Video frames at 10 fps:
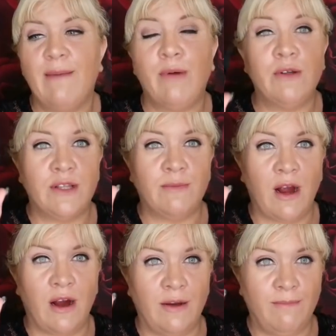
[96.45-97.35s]
Both of them
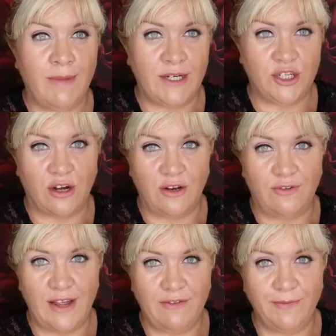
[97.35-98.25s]
are mint chocolate
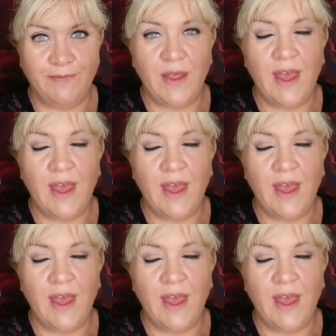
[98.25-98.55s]
flavour,